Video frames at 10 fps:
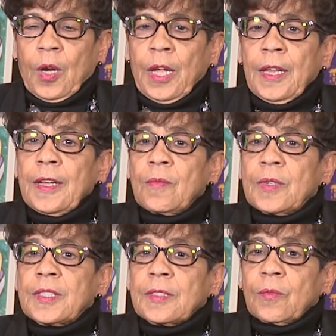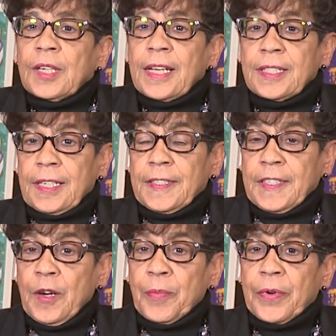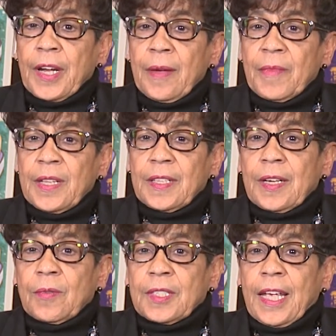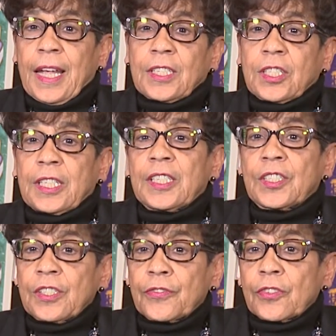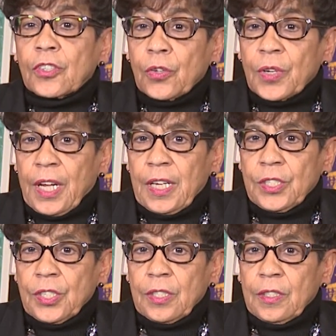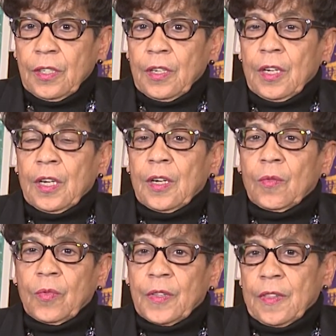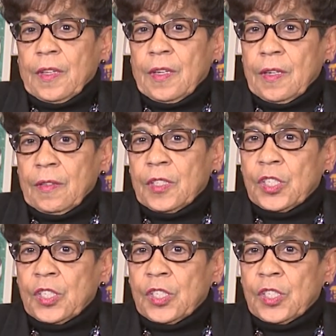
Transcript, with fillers: and it was, when I say separate, I mean that it was actually in a different location uh, with the, uh, the